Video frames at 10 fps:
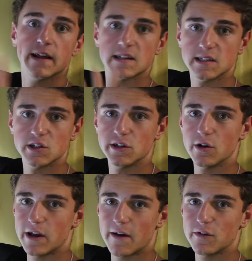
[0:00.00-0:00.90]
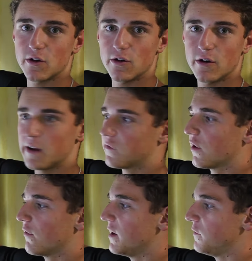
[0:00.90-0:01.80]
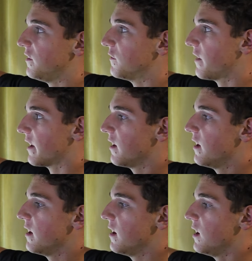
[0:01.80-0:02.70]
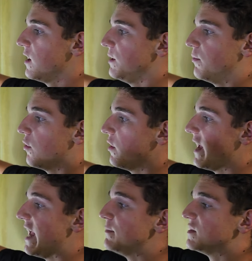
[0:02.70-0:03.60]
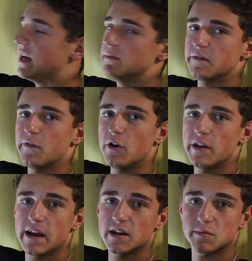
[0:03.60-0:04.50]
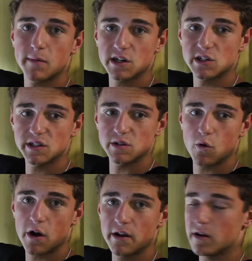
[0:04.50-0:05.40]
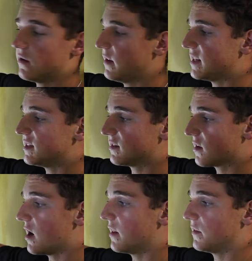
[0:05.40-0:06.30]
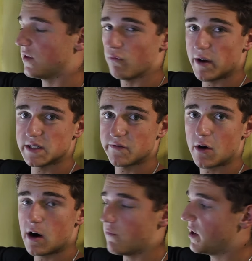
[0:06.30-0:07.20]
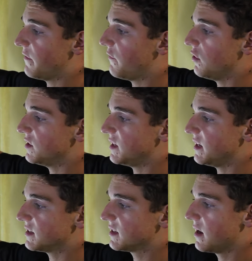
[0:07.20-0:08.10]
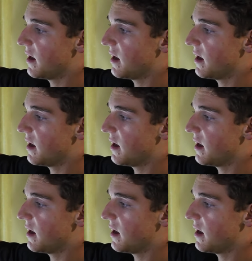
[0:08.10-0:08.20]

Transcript: That's literally all you have to do. It's so crazy. It's like you put heaps and heaps of food in there, as much as you want. That's kind of the reservoir where the food sits.